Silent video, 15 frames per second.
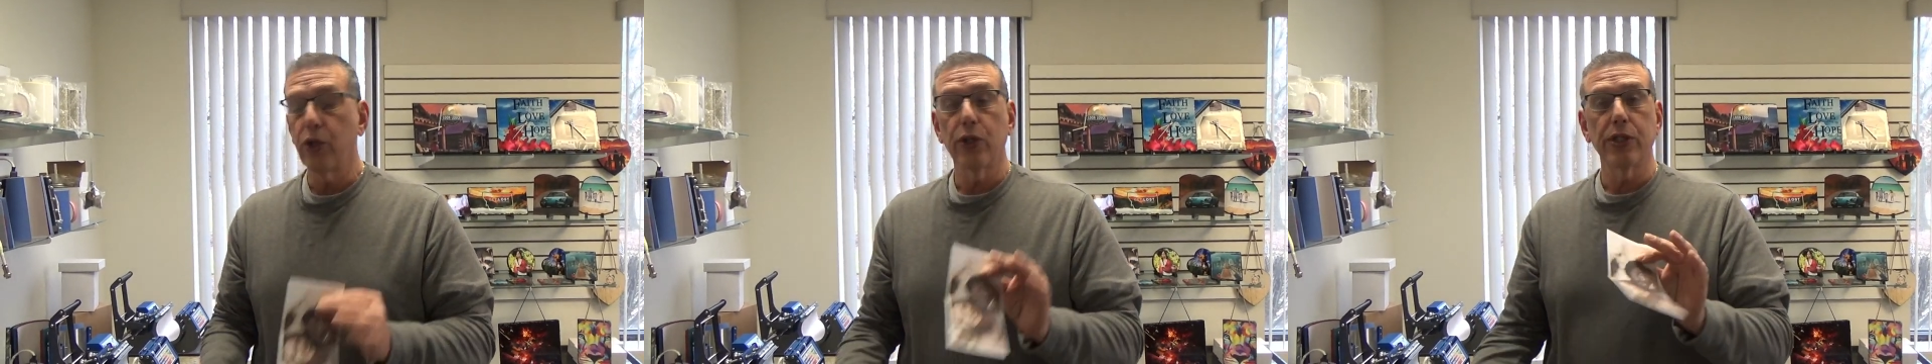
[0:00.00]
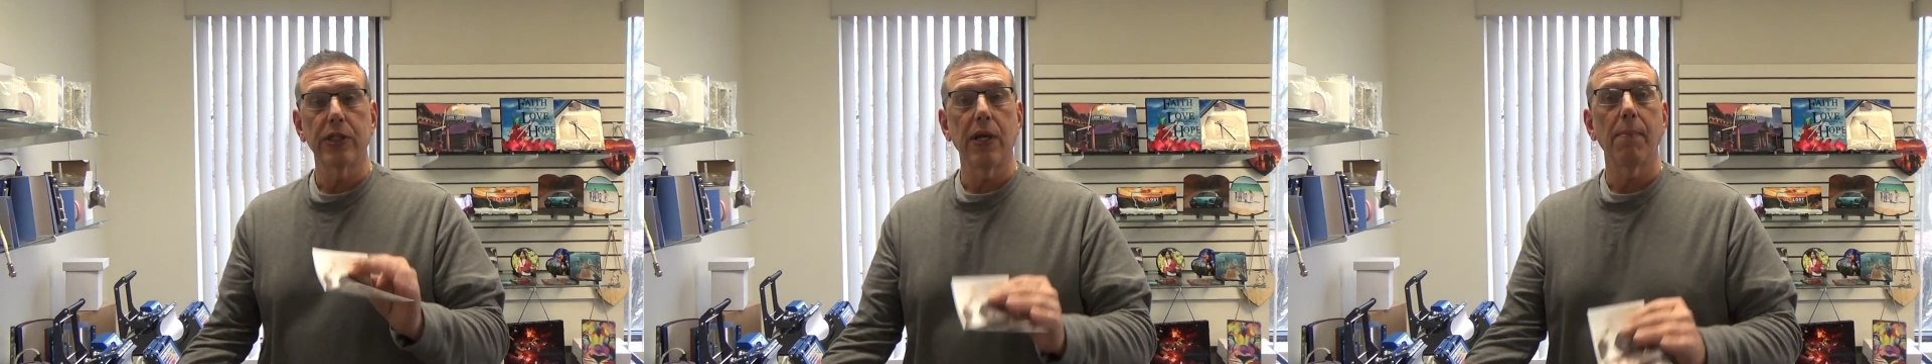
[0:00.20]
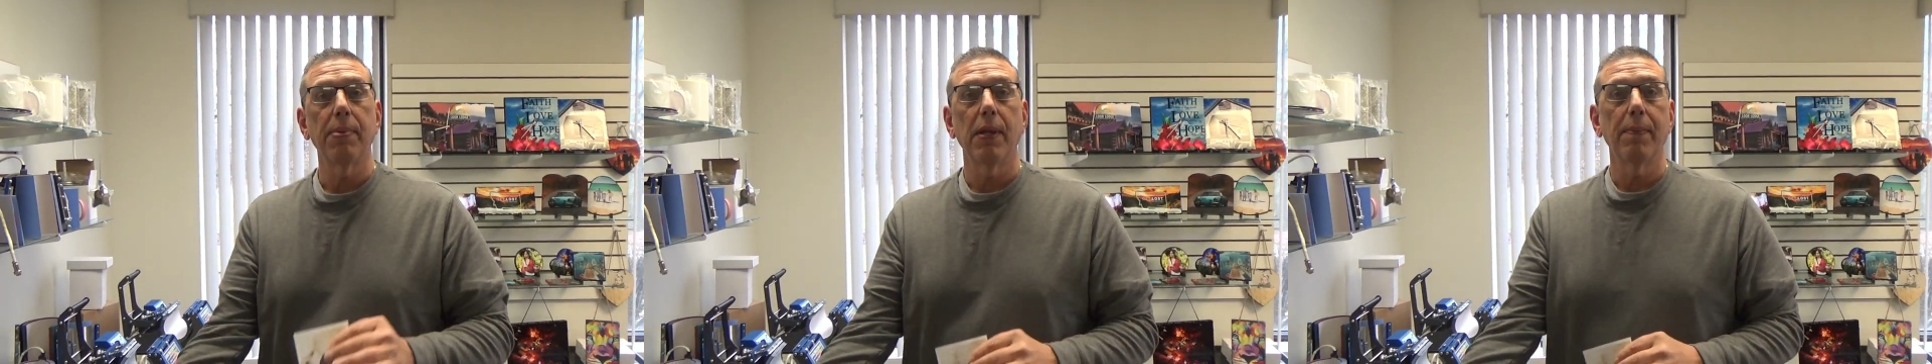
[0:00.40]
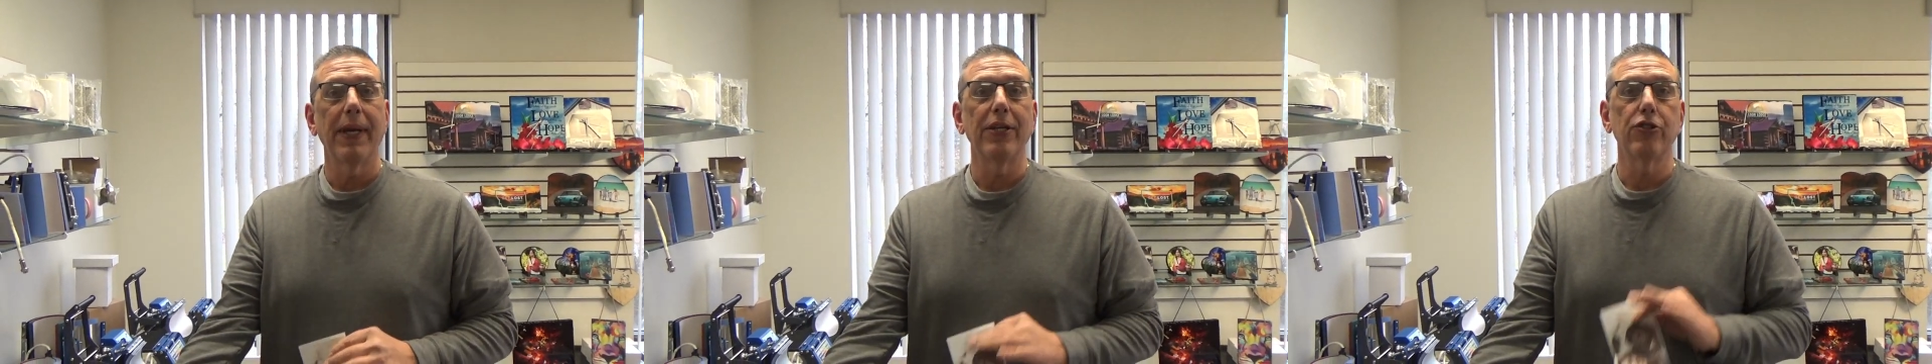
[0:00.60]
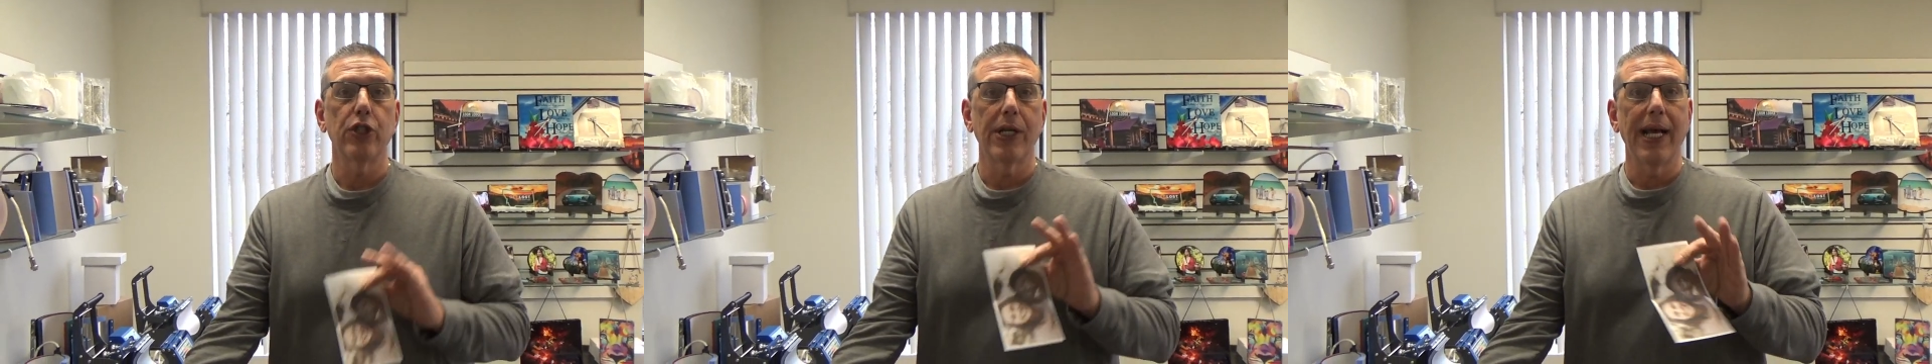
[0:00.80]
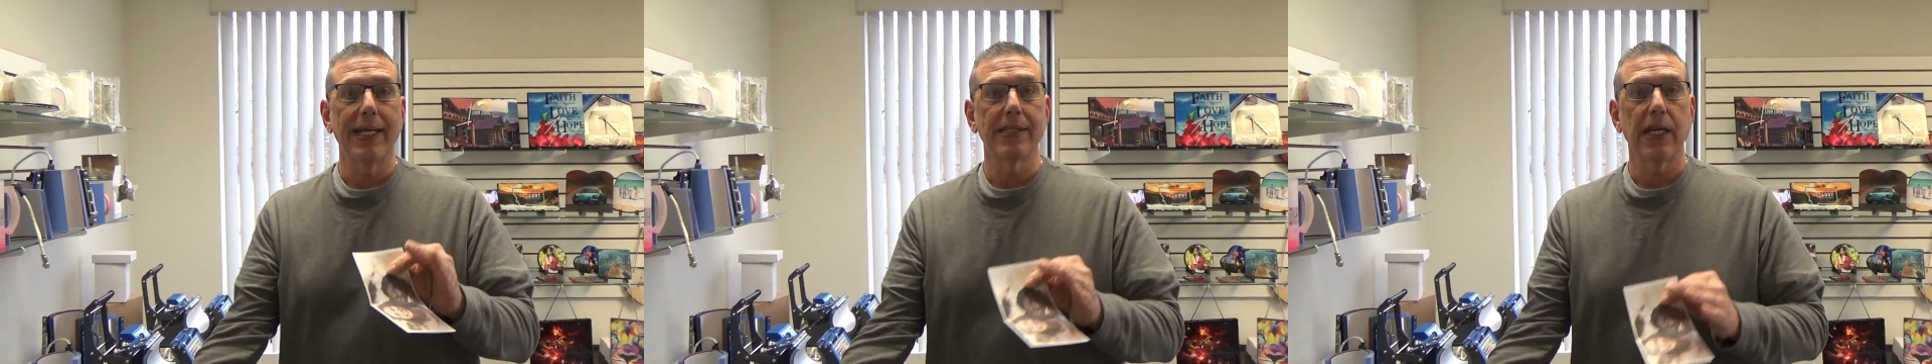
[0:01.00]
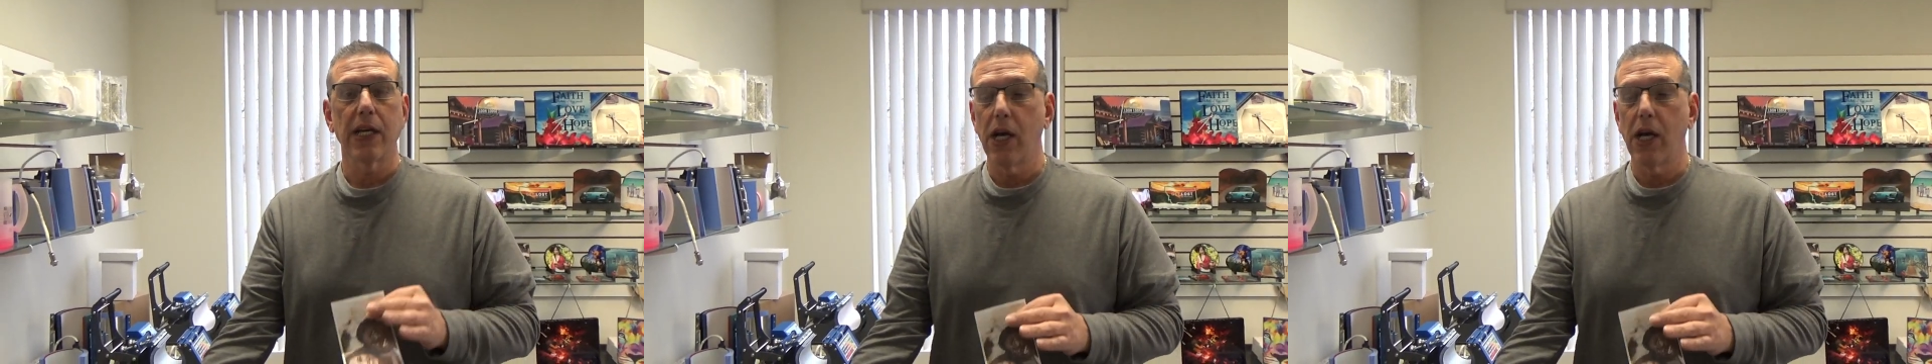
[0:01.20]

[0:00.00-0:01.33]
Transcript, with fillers: your sublimation has a